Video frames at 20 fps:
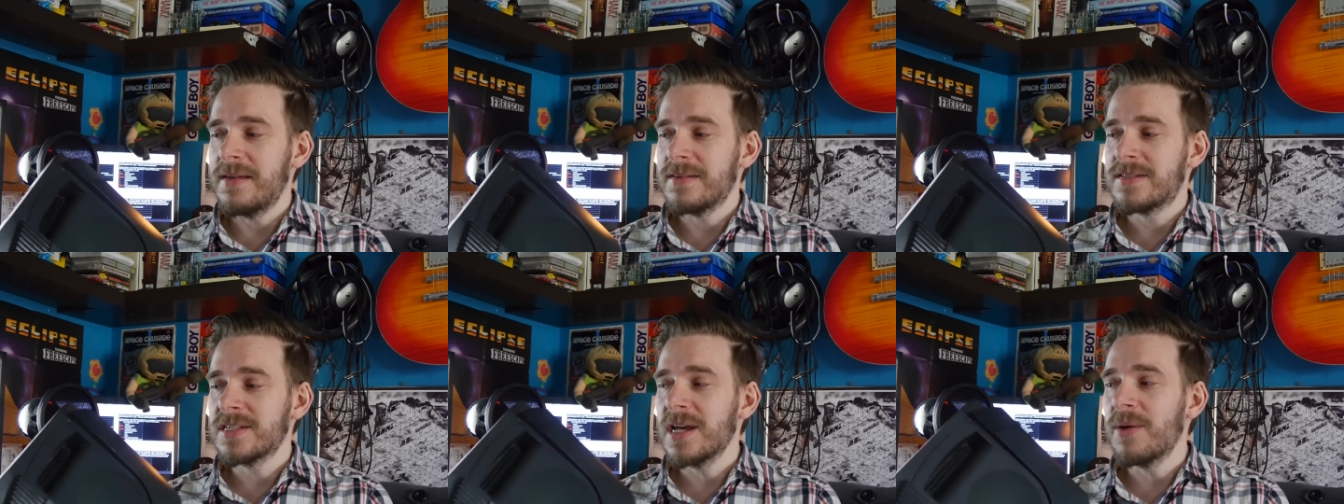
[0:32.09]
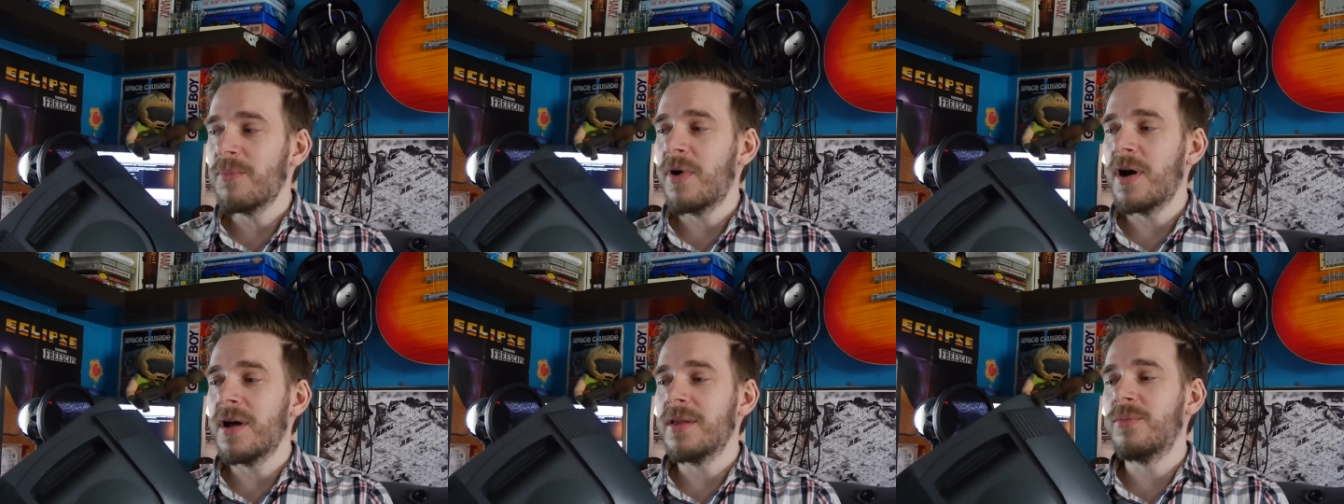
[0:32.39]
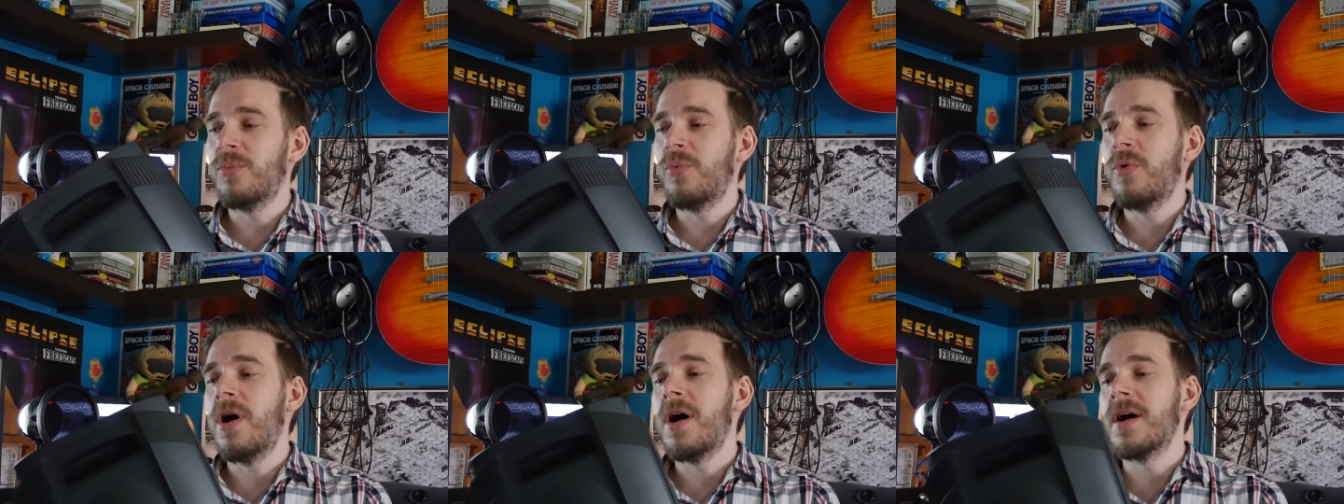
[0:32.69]

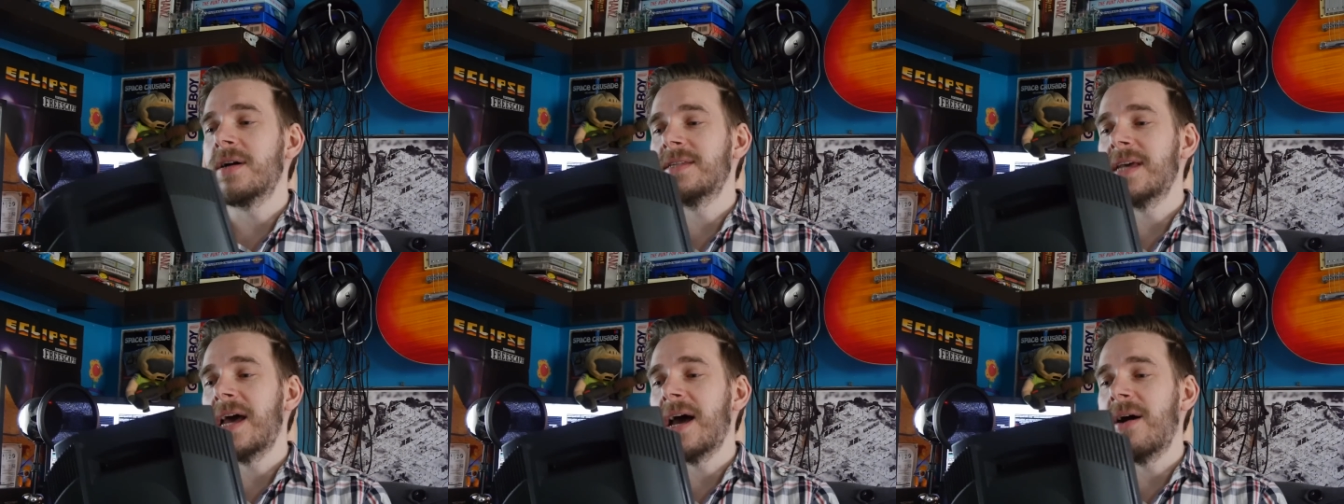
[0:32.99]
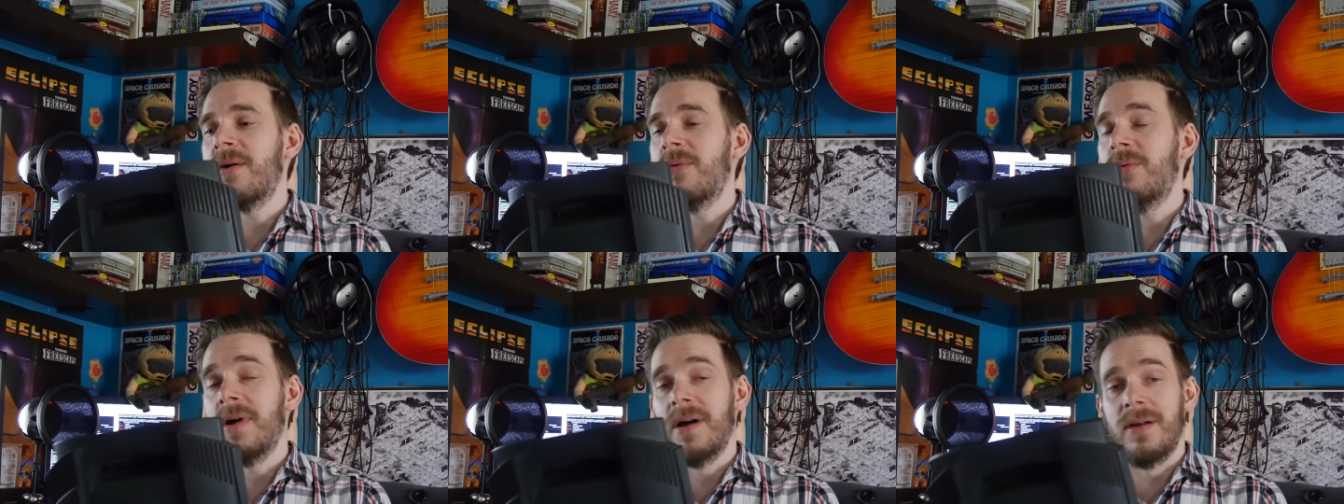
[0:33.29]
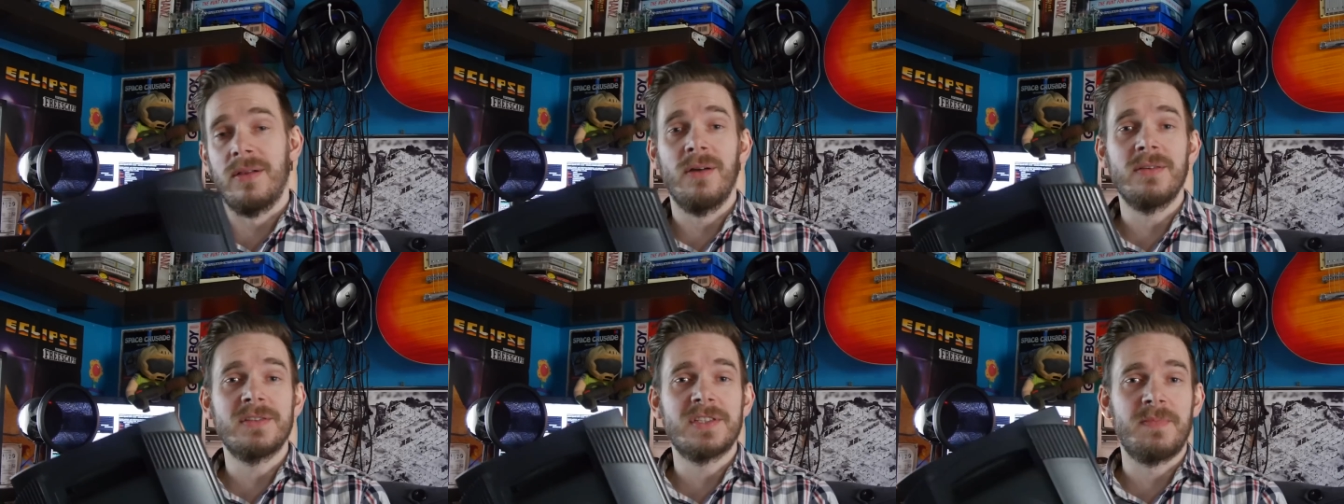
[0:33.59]
someone worked out,
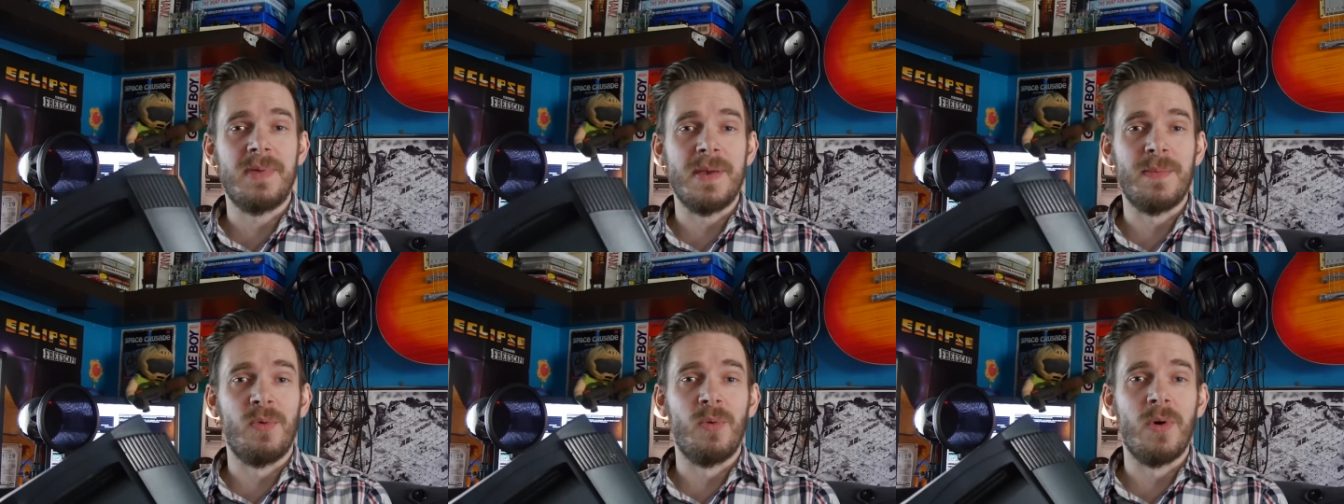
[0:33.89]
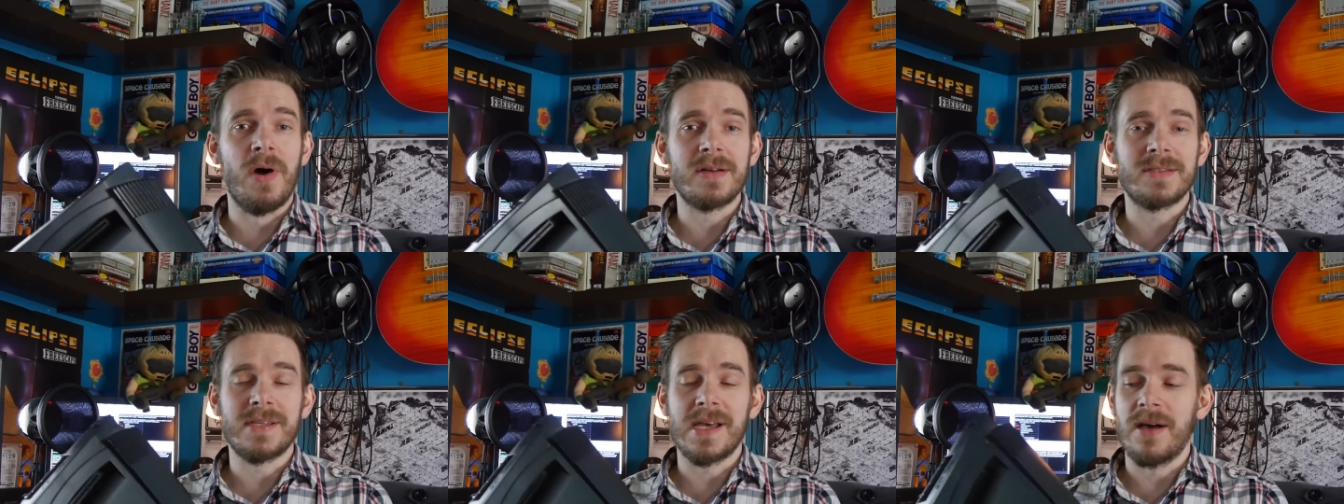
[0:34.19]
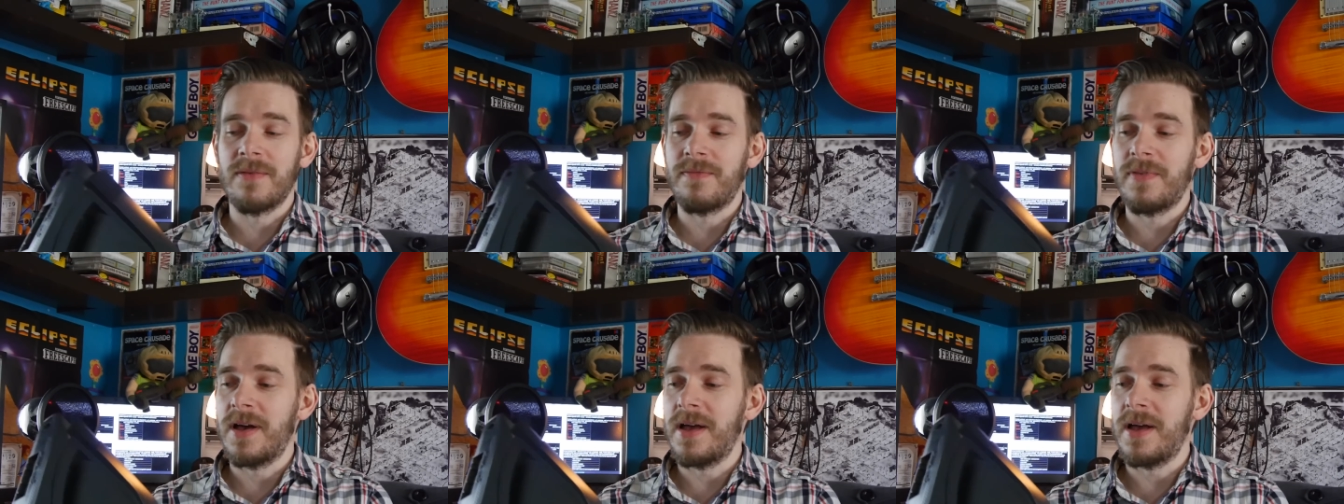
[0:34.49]
well lots of people worked out,